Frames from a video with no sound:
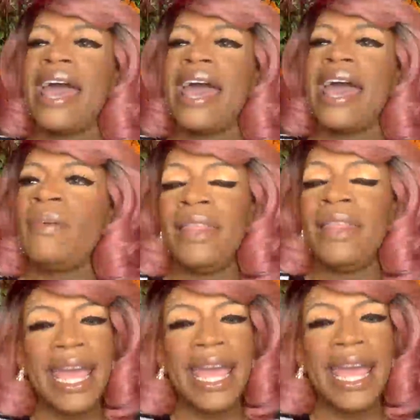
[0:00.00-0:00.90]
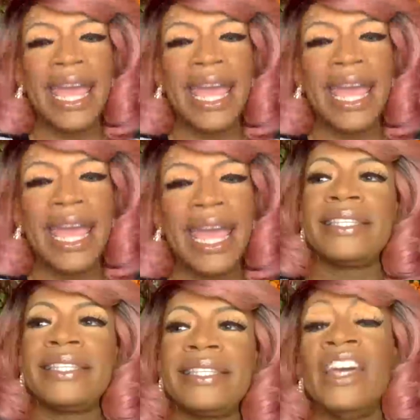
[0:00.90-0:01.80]
um, in that case, a black
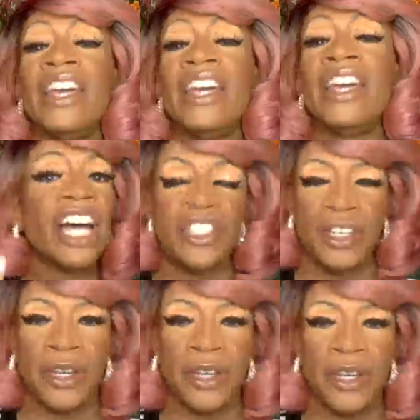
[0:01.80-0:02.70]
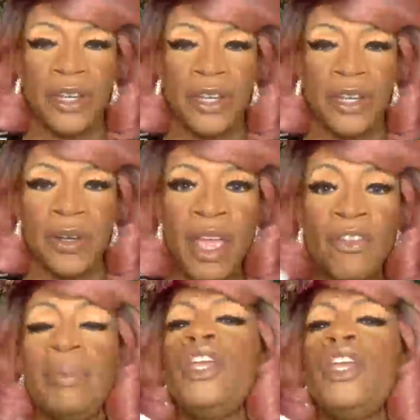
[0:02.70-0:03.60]
family that judges you
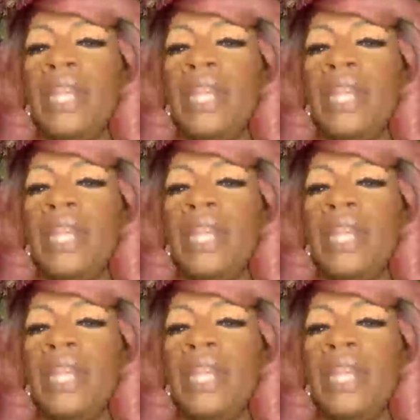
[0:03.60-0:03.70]
for hmm. being